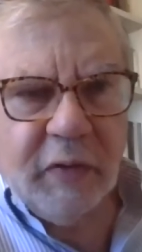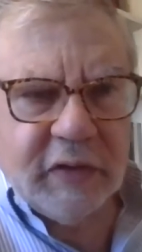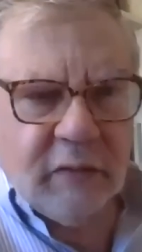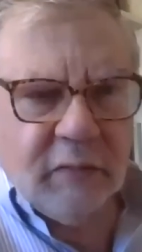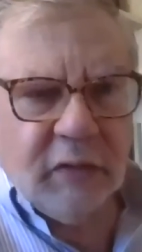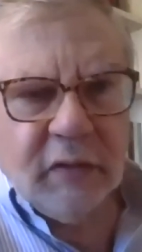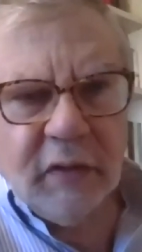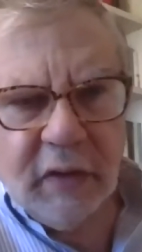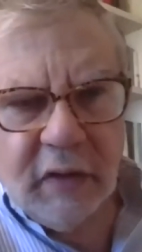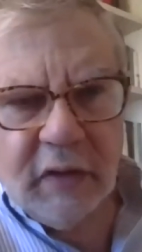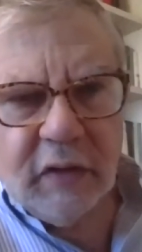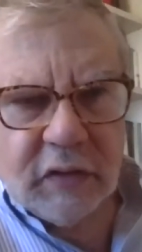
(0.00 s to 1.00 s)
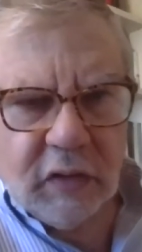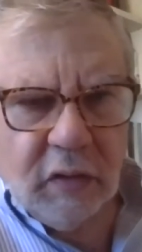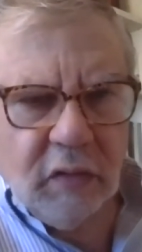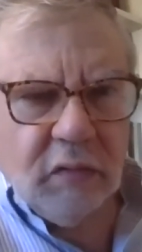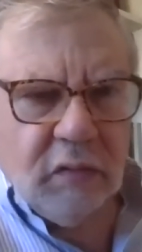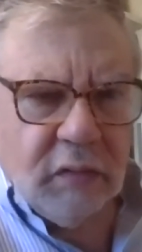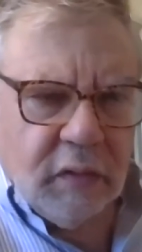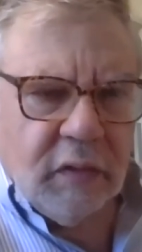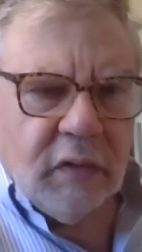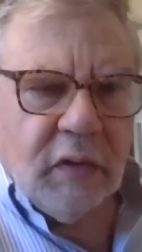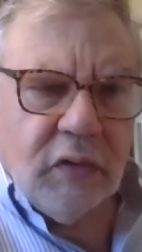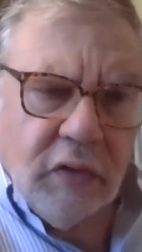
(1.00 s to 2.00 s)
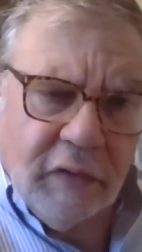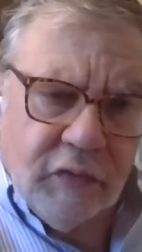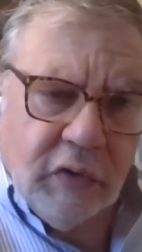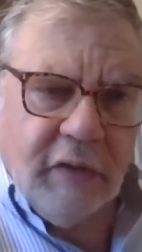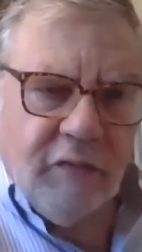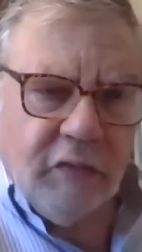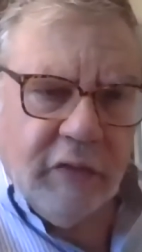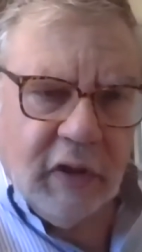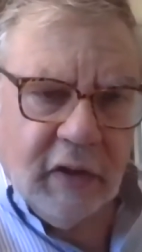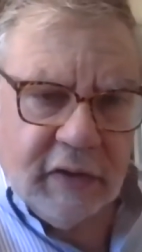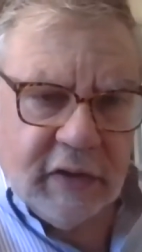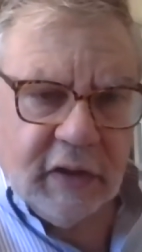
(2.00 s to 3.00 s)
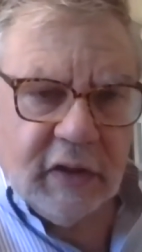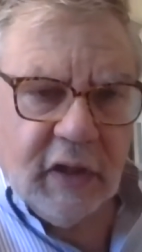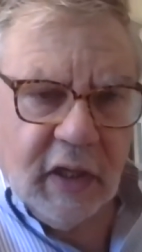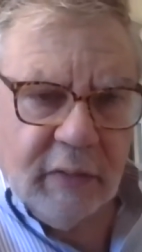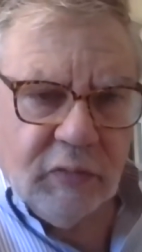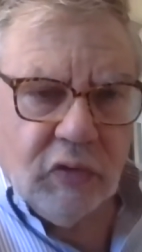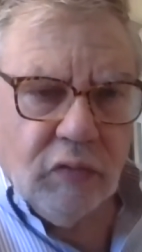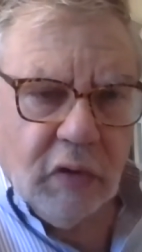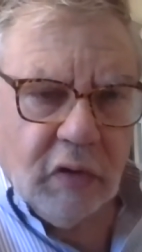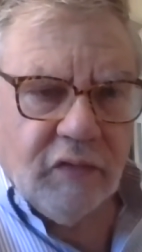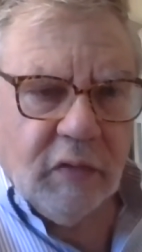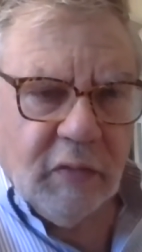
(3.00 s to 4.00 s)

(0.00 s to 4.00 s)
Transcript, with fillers: as possible. So you have to give a realistic time to work